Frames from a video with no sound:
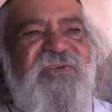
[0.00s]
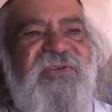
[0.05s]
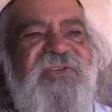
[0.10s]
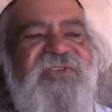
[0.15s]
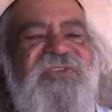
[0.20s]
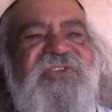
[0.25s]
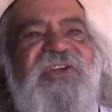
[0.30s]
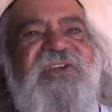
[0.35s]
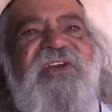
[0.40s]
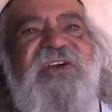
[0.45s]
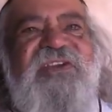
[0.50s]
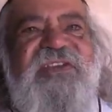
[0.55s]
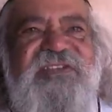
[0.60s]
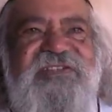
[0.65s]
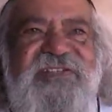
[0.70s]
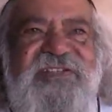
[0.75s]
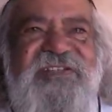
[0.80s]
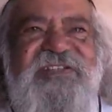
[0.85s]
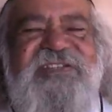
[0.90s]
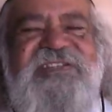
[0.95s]
earth and I can
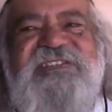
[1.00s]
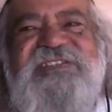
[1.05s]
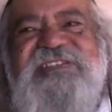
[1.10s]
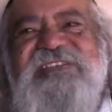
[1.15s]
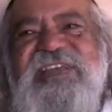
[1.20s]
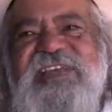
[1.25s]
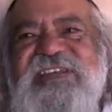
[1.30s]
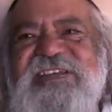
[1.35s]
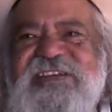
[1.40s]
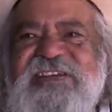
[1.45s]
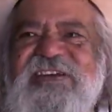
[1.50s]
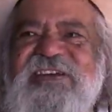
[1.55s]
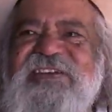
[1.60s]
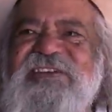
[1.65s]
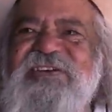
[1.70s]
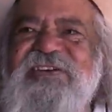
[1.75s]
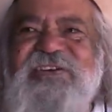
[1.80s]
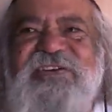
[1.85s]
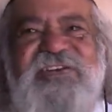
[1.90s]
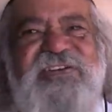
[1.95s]
see the sun, I
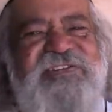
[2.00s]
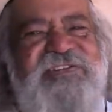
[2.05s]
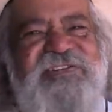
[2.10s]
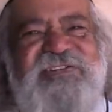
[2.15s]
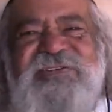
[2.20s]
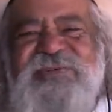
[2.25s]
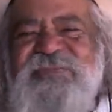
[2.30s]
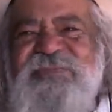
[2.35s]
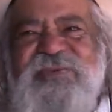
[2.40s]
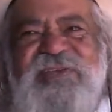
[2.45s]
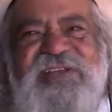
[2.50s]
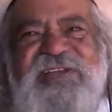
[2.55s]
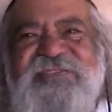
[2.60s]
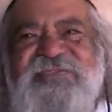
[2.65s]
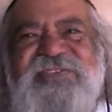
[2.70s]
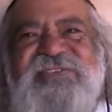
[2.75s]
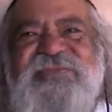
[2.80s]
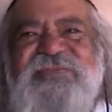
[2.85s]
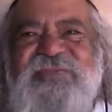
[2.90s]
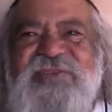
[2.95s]
know I've got two
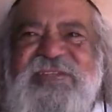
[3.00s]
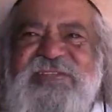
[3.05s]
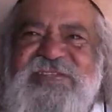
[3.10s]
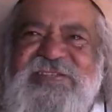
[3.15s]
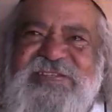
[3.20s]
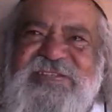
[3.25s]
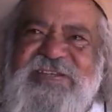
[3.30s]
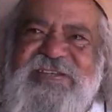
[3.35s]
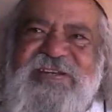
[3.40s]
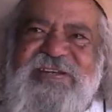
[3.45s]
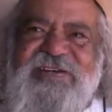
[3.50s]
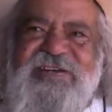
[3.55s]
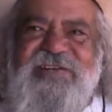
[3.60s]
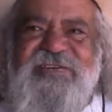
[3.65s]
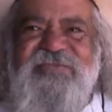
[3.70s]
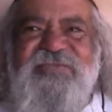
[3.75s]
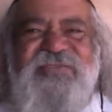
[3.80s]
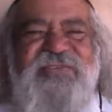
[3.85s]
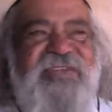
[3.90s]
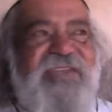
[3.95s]
powerful mothers
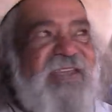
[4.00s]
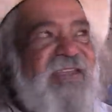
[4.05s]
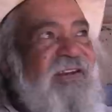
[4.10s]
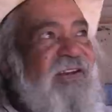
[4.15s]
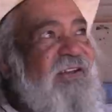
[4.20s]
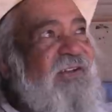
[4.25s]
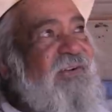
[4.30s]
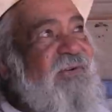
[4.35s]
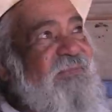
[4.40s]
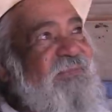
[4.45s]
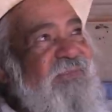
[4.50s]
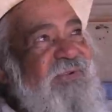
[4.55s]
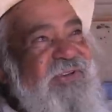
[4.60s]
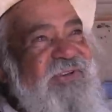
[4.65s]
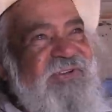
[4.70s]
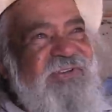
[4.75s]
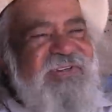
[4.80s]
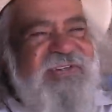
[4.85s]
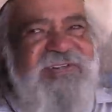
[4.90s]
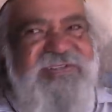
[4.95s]
caring for me, and old
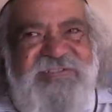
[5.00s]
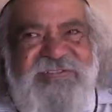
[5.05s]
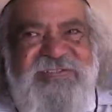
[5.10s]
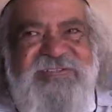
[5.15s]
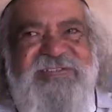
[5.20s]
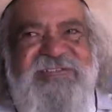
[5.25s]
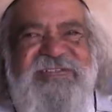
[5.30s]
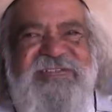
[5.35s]
moon.